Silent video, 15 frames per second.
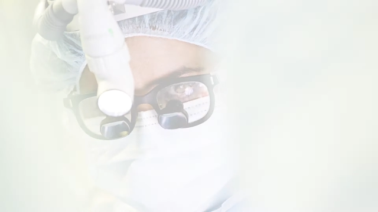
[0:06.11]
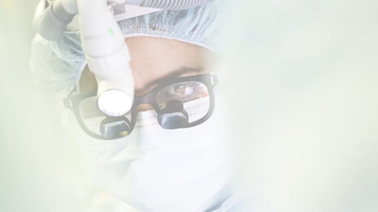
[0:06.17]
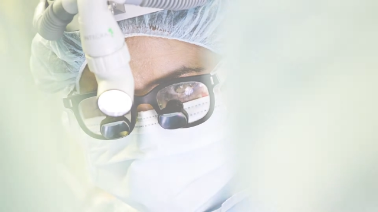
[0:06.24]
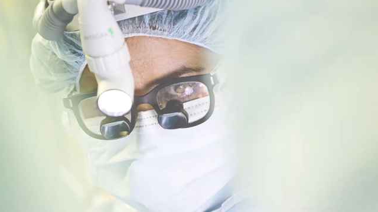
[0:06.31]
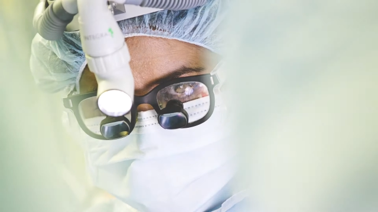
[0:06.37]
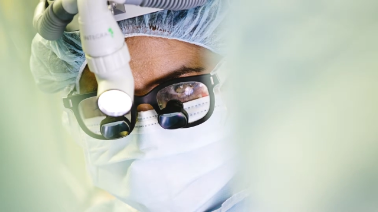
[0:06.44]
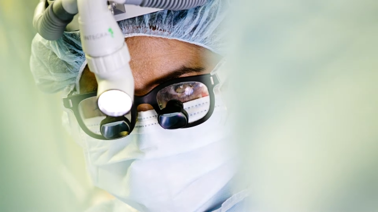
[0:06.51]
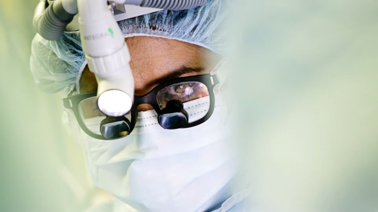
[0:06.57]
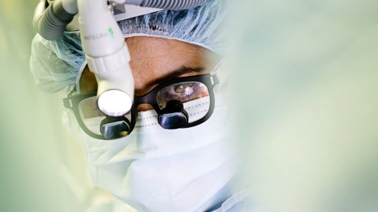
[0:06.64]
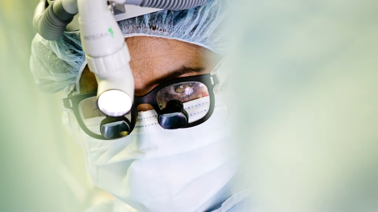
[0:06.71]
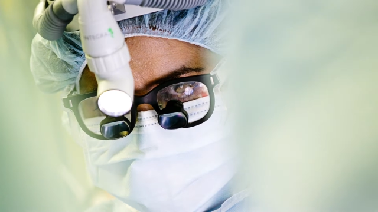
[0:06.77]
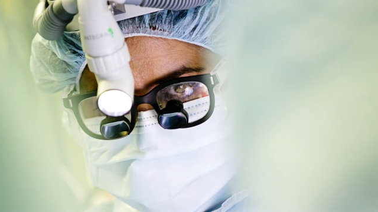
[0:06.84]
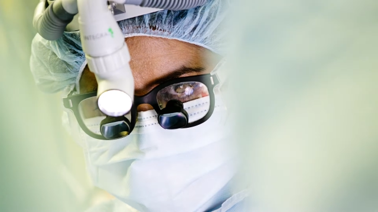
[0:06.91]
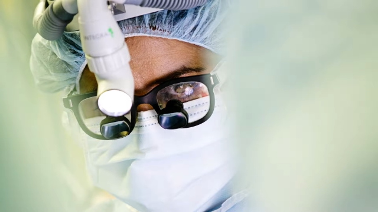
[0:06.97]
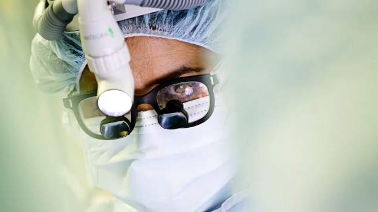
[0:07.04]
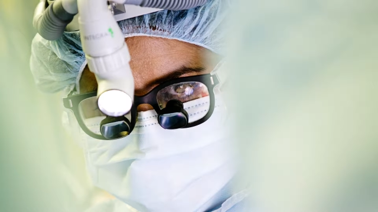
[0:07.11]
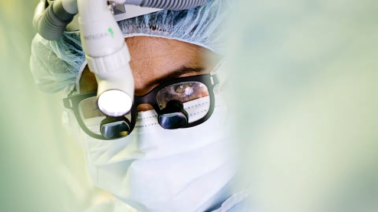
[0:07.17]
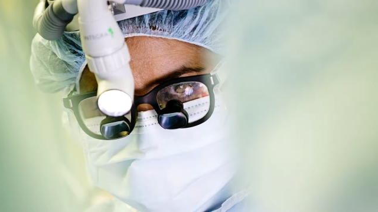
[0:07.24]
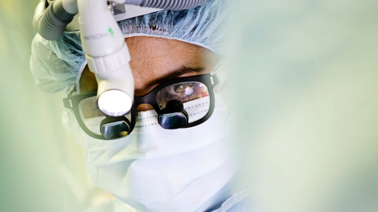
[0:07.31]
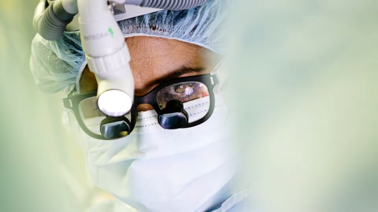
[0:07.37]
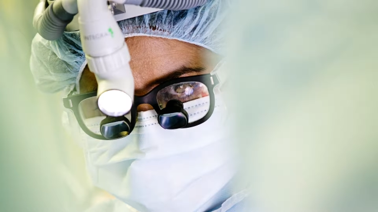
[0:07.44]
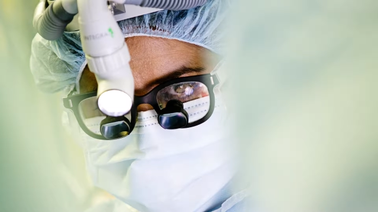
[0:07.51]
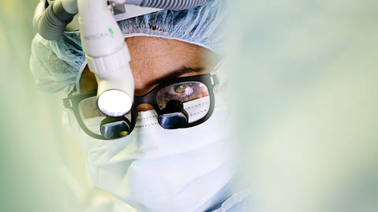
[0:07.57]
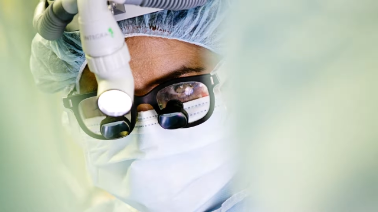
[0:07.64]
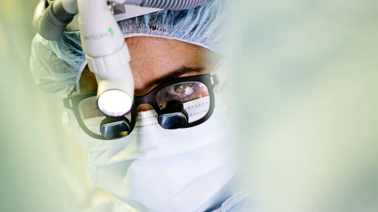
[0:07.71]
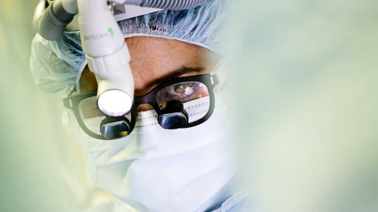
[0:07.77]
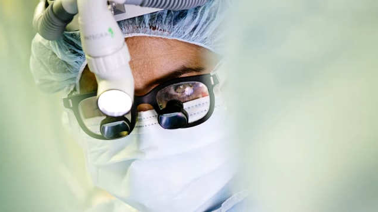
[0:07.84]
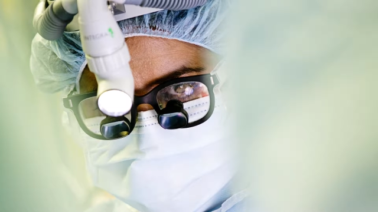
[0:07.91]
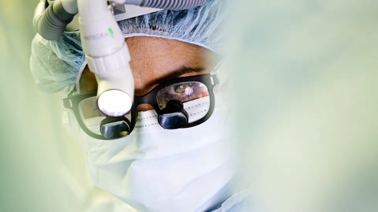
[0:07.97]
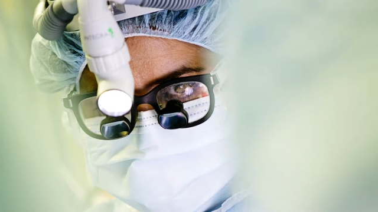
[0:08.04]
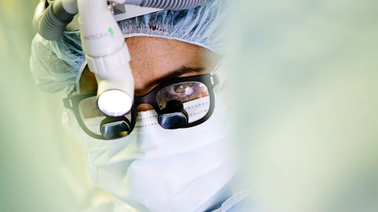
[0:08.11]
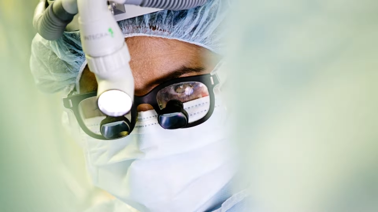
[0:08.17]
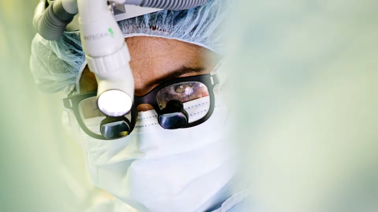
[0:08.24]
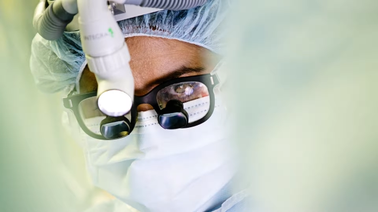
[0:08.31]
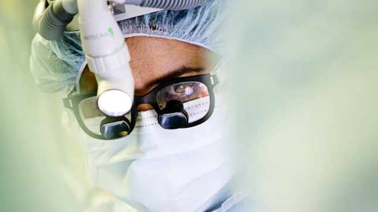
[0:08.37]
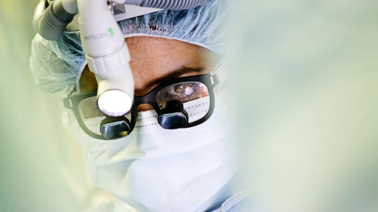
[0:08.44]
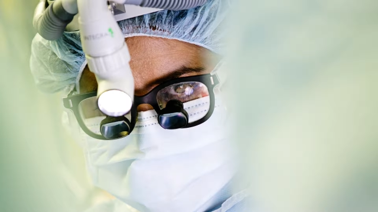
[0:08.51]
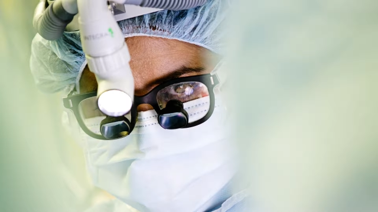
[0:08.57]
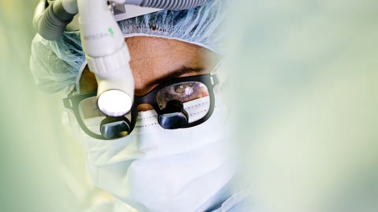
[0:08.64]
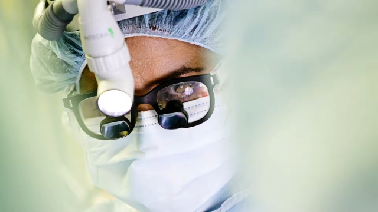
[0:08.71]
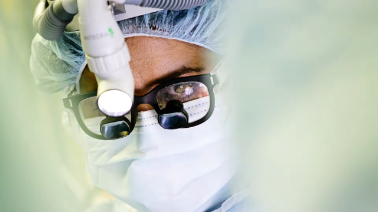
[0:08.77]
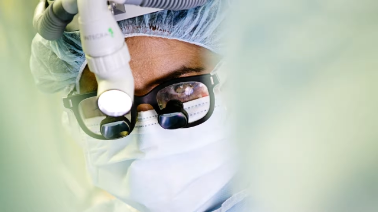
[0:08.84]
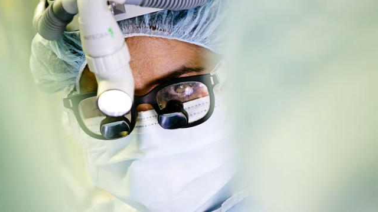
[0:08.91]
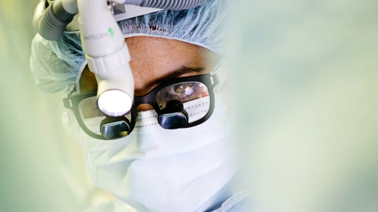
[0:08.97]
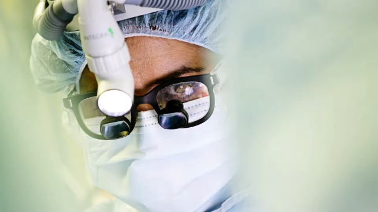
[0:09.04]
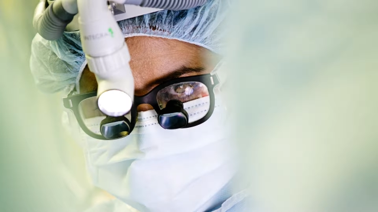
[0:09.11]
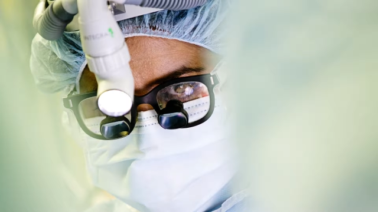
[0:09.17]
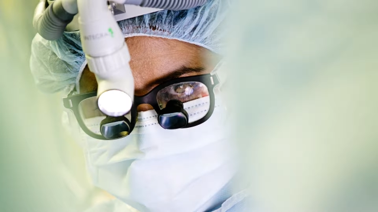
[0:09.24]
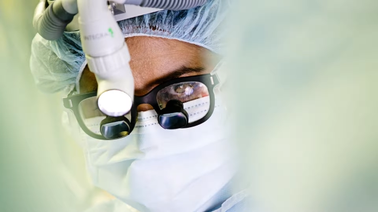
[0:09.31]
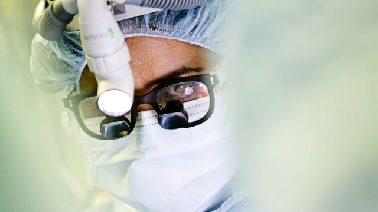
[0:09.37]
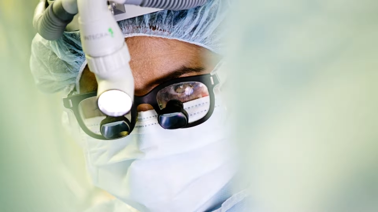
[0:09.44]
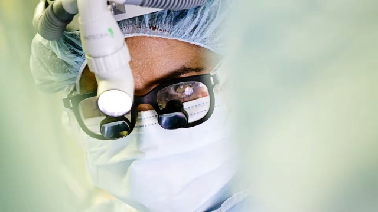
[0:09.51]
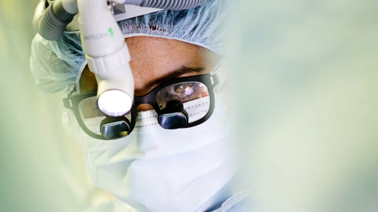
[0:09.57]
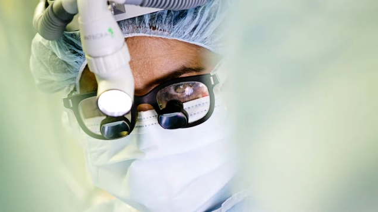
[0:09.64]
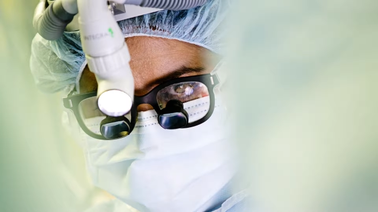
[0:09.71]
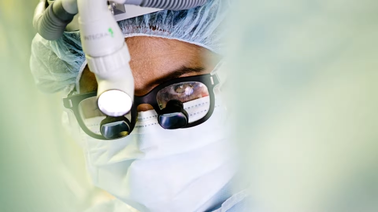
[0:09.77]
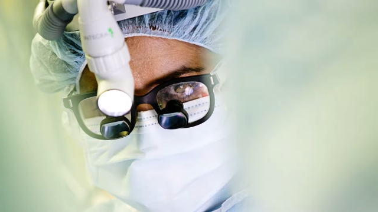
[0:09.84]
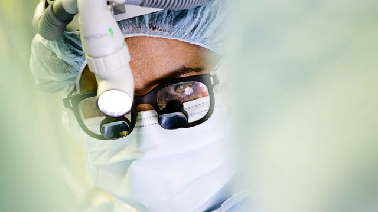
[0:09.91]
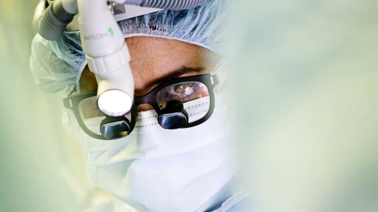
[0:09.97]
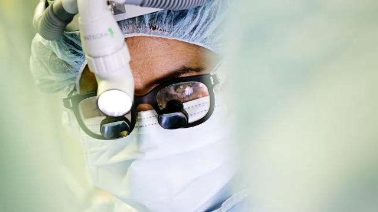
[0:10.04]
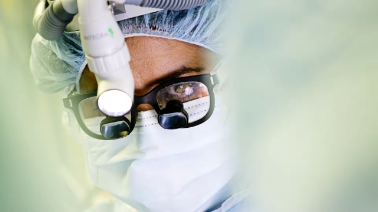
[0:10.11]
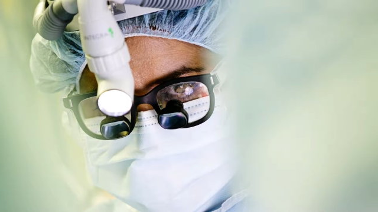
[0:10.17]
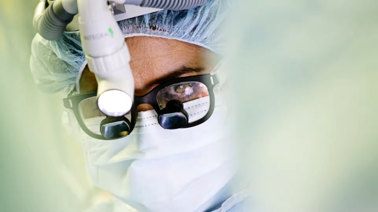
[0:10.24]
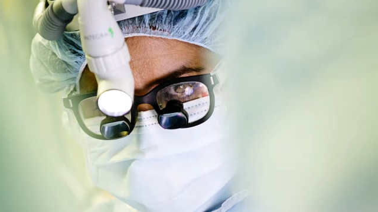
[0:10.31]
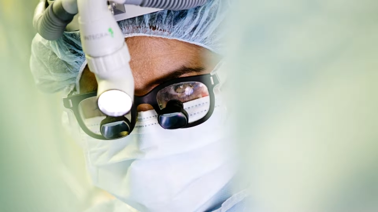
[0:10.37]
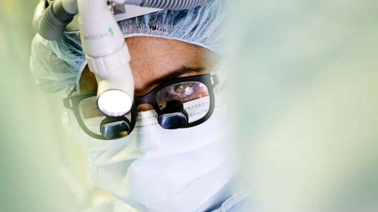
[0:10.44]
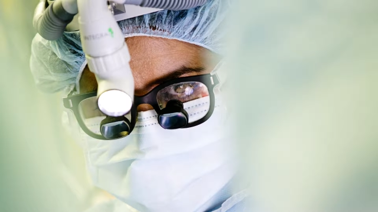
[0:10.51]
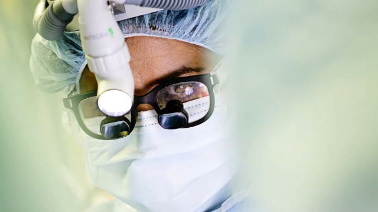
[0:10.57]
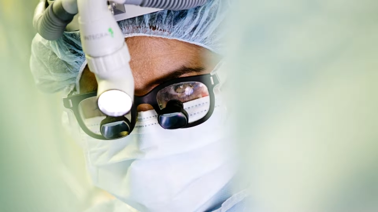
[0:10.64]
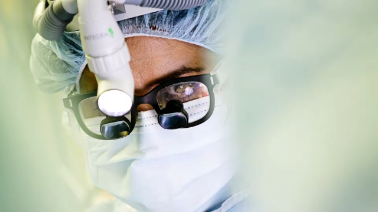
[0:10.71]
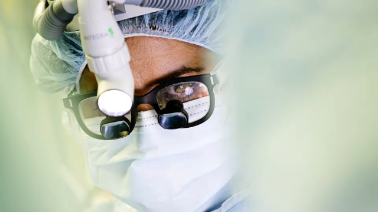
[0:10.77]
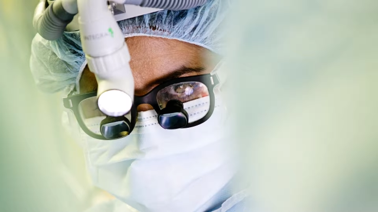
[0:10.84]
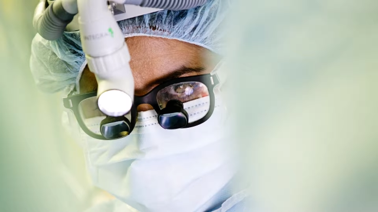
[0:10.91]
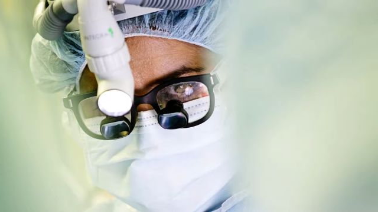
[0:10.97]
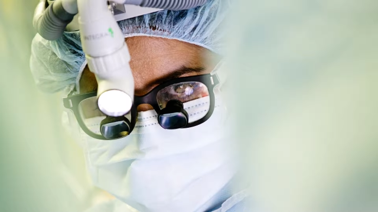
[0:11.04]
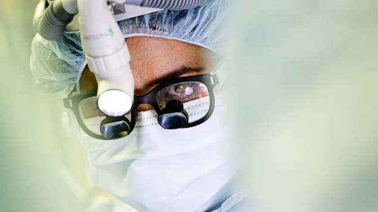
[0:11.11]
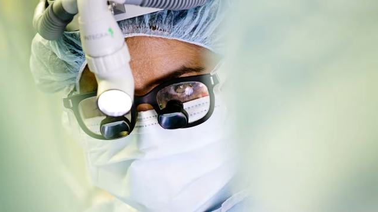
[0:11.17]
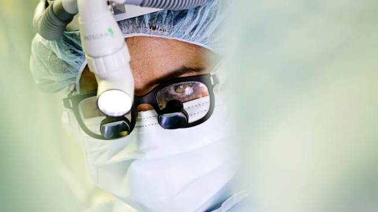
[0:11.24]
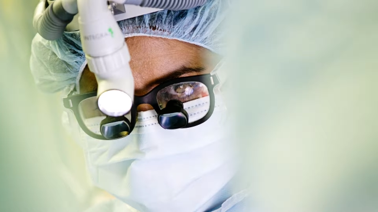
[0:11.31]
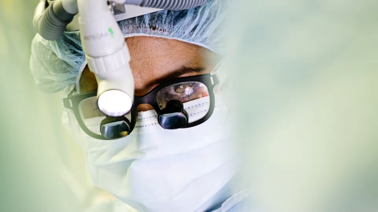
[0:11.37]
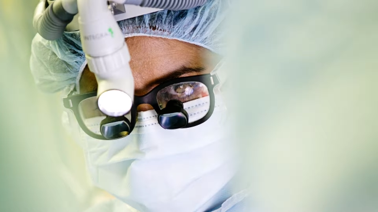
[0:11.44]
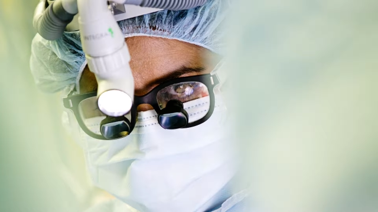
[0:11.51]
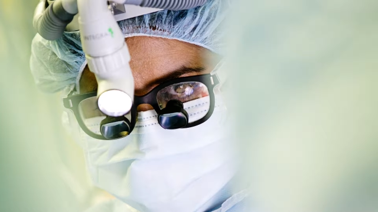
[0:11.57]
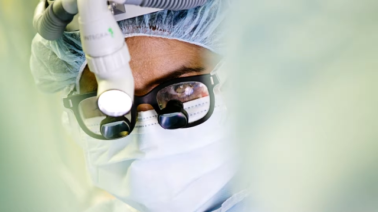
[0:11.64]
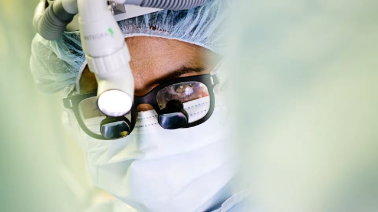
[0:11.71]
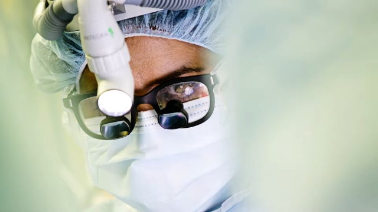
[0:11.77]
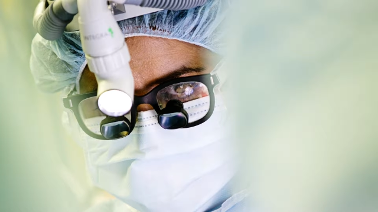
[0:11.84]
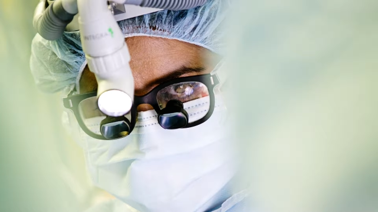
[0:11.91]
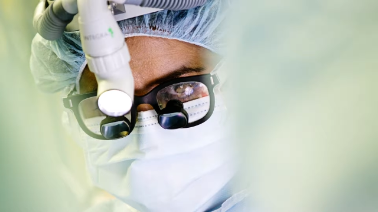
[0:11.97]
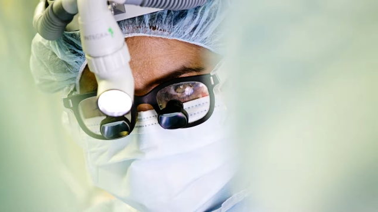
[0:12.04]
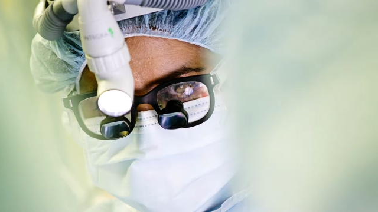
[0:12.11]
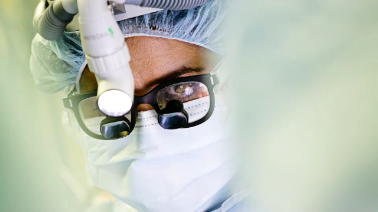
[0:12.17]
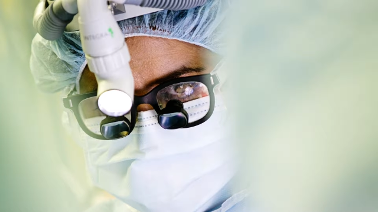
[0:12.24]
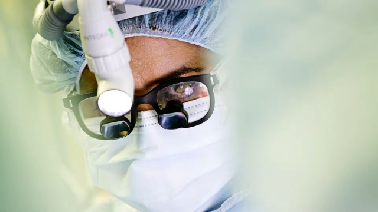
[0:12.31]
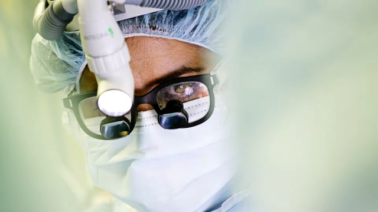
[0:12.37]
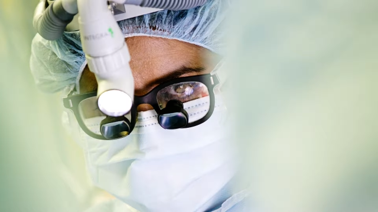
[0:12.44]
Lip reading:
No face is visible, so there are no lips to read.